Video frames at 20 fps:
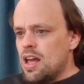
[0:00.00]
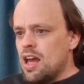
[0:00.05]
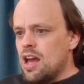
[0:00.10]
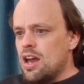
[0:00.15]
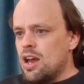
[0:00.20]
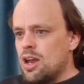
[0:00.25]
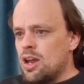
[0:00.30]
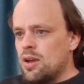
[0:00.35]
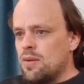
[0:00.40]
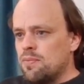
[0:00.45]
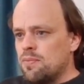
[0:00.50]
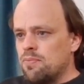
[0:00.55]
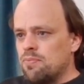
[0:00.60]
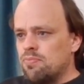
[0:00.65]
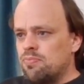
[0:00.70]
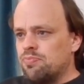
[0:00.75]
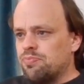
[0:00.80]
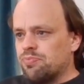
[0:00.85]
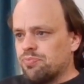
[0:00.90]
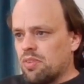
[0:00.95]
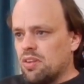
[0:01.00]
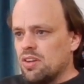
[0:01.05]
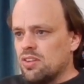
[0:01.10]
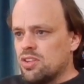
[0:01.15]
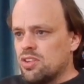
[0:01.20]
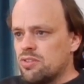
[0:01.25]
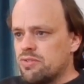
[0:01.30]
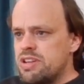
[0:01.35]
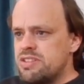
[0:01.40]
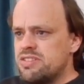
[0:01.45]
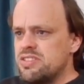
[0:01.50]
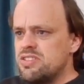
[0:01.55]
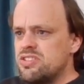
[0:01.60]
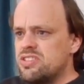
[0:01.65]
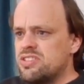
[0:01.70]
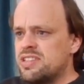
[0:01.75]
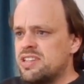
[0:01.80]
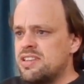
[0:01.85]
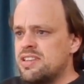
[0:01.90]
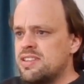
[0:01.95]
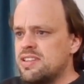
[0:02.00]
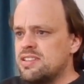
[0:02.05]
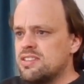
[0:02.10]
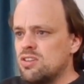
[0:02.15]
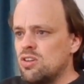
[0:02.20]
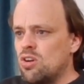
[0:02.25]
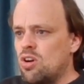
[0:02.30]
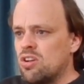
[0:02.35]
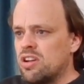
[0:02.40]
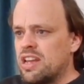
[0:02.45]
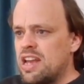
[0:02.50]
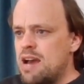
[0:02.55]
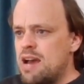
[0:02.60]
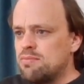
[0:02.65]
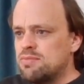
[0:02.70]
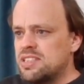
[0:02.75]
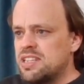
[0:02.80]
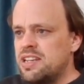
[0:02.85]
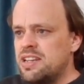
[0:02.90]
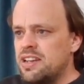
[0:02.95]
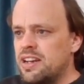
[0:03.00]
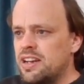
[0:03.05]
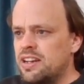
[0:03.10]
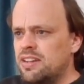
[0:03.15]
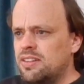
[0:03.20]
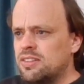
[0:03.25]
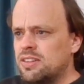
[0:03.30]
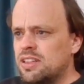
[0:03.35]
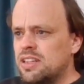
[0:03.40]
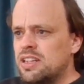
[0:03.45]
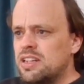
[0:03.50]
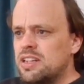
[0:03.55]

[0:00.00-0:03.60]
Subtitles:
The reason you see these long gaps here